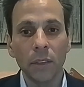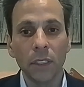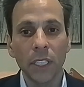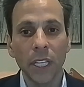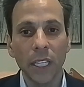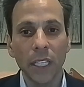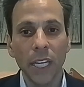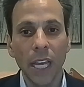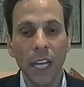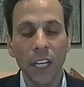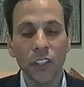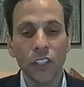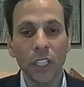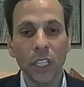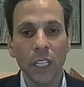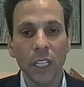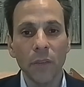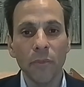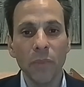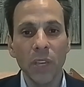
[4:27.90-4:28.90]
technology
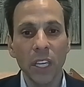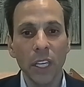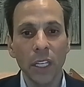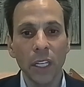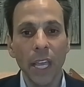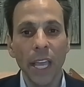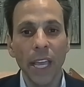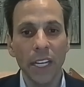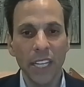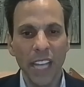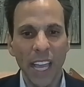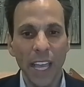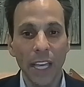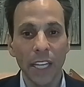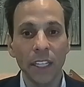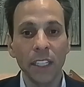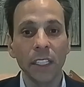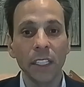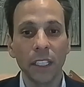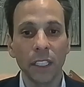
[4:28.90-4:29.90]
to compete head to
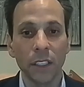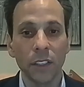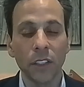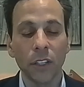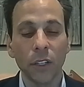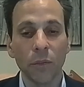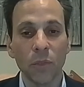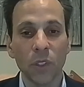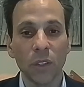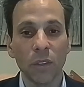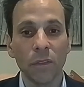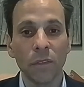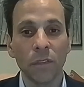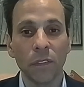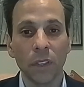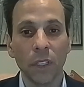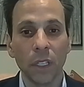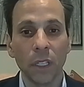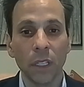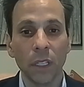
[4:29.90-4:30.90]
head in terms of
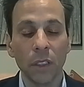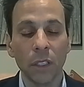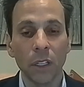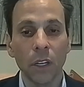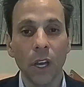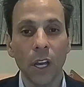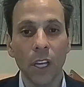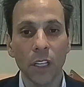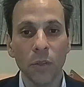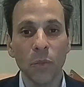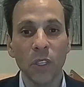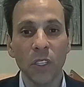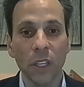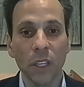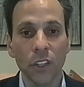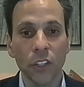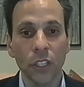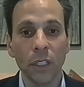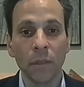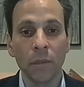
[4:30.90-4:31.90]
the cost
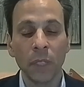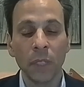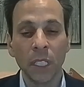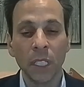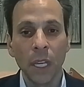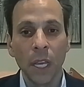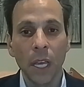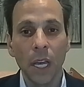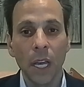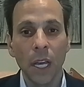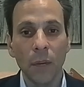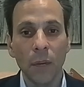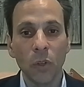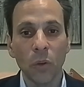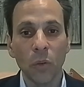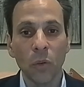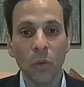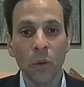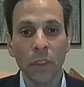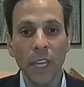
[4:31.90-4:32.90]
position,
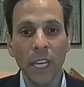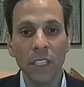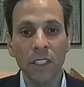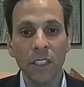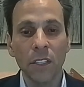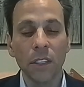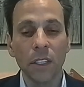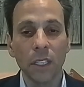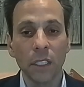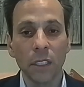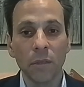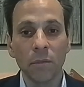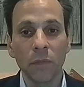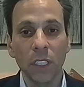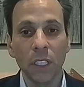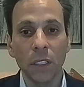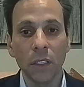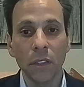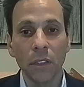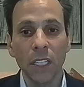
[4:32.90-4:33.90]
or that's the
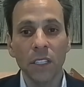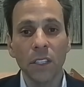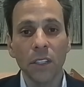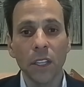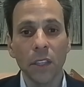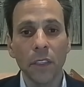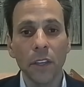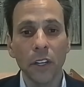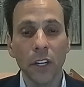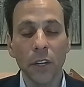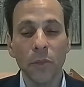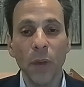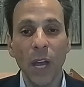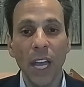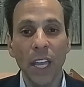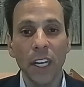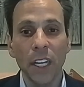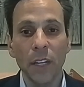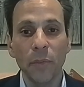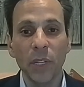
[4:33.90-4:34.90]
theory
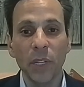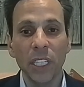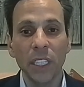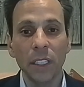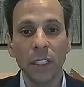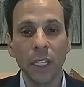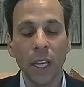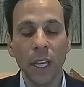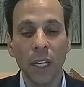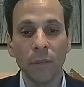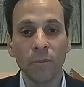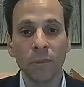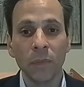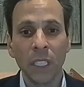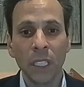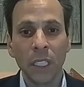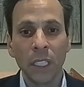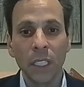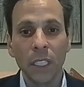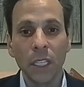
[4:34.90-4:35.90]
behind it. But
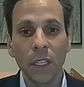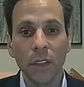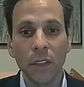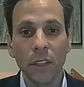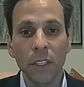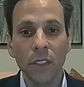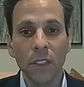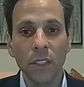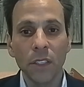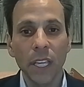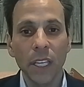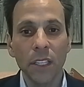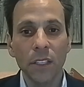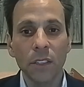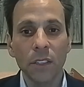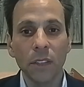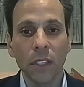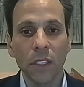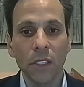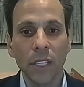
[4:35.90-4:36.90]
this
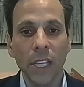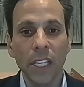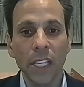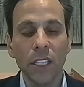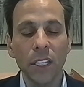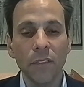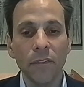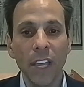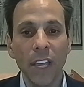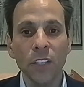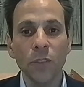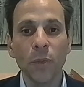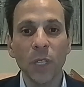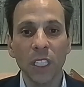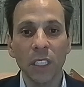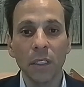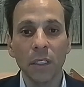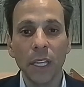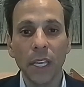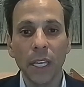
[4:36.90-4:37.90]
takes investment.
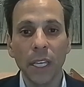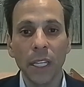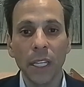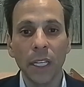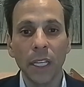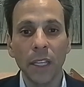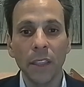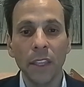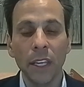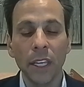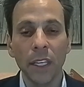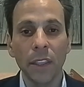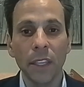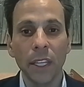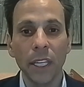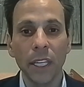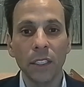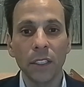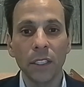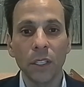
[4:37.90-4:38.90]
And I think
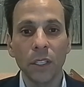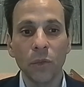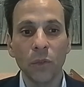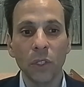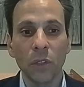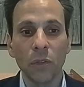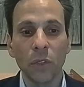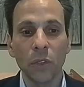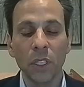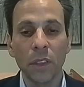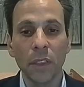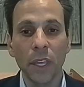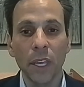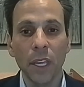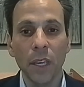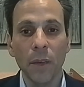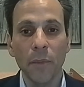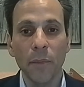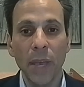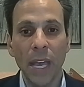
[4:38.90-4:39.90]
that when we
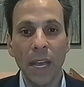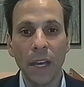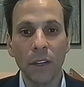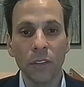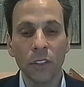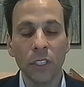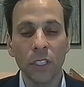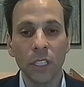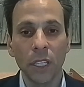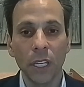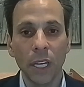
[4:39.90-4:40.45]
think about